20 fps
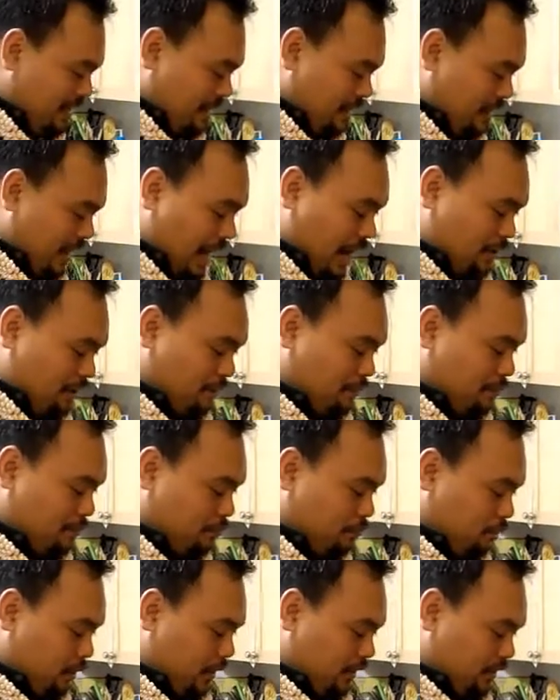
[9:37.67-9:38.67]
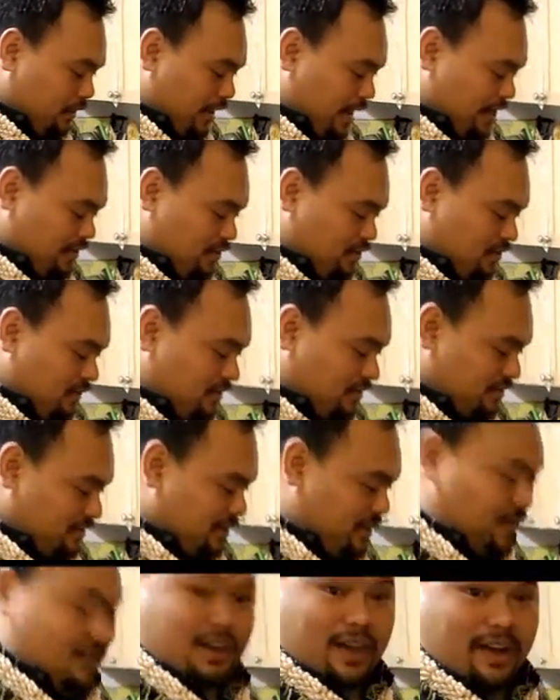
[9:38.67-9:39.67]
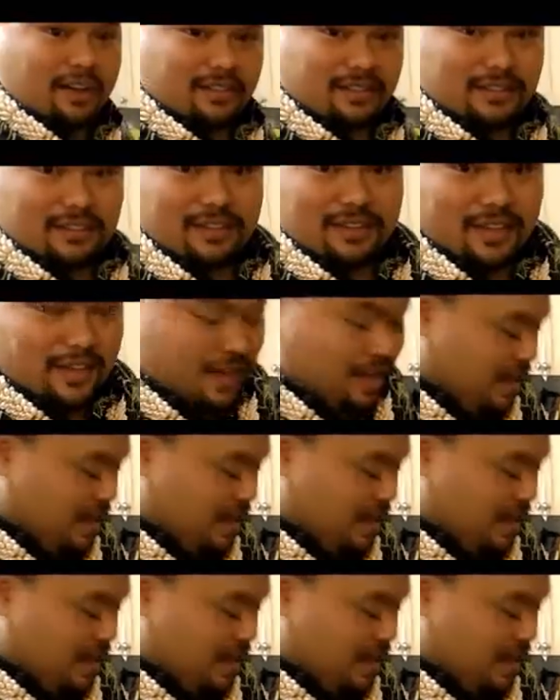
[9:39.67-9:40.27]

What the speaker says: They're out of the broiler, as you can see, nice,